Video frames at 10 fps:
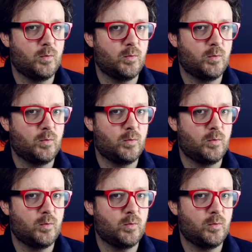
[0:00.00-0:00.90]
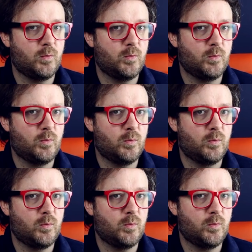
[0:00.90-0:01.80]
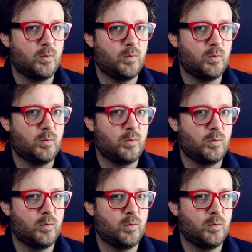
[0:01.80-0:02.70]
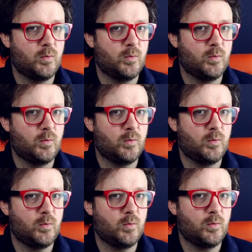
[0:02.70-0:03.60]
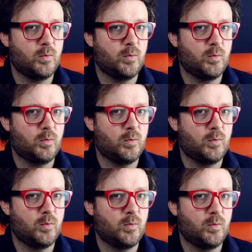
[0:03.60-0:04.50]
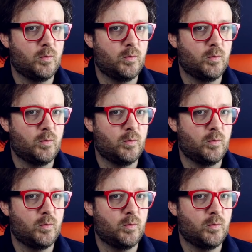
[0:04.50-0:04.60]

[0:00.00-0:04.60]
(not speaking)